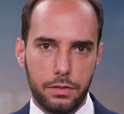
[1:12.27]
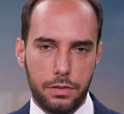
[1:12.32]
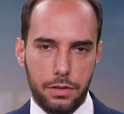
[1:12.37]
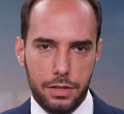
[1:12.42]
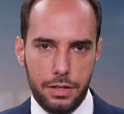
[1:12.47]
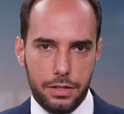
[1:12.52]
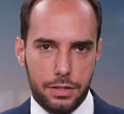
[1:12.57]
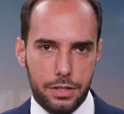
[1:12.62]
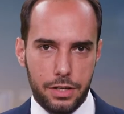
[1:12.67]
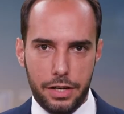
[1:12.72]
So
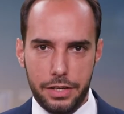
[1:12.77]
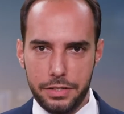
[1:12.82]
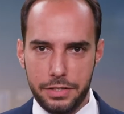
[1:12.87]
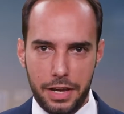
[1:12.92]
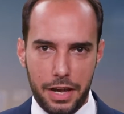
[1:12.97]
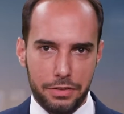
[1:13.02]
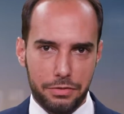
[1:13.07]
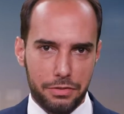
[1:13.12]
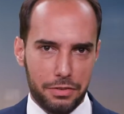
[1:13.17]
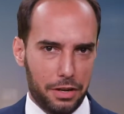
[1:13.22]
these Chinese
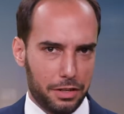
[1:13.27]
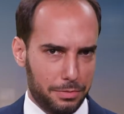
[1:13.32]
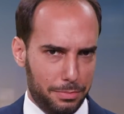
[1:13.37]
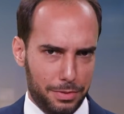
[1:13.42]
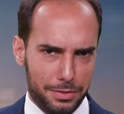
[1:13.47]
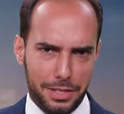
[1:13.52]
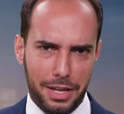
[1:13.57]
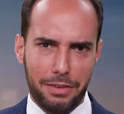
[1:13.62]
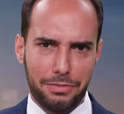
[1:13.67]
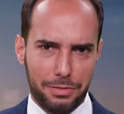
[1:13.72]
astronauts
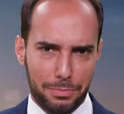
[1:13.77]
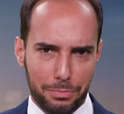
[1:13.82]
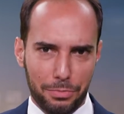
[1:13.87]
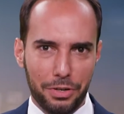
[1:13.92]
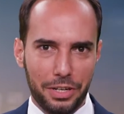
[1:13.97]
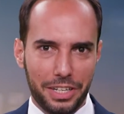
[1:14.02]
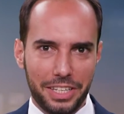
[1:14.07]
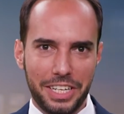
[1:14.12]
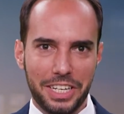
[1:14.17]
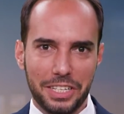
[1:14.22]
must have some
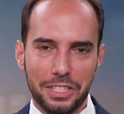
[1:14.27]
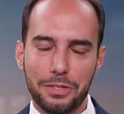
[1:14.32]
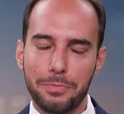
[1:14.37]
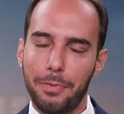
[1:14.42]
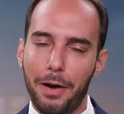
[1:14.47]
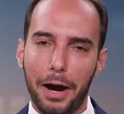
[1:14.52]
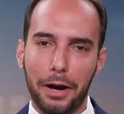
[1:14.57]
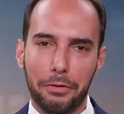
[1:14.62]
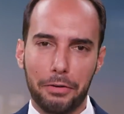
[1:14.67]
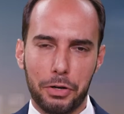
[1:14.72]
really
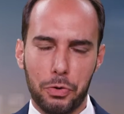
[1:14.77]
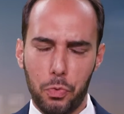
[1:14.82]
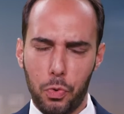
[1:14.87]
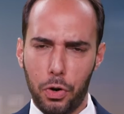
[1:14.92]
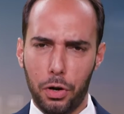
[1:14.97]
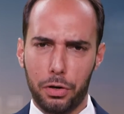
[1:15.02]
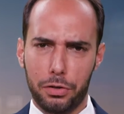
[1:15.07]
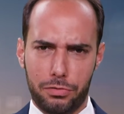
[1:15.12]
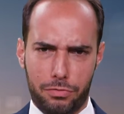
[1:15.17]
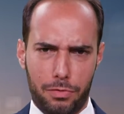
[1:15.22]
inspiring
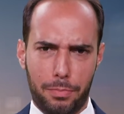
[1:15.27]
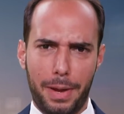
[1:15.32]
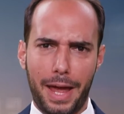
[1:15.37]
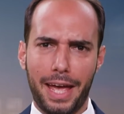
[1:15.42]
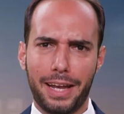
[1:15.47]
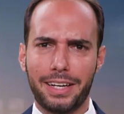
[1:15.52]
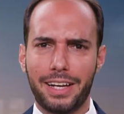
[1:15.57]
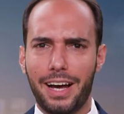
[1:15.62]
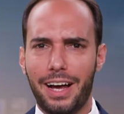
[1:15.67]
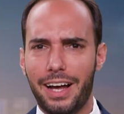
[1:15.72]
words for
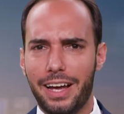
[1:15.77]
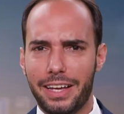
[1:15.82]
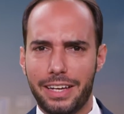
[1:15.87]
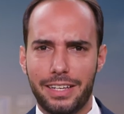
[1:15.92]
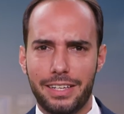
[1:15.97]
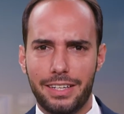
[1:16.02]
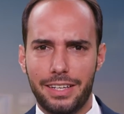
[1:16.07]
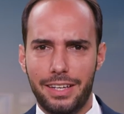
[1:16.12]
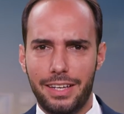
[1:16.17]
mankind.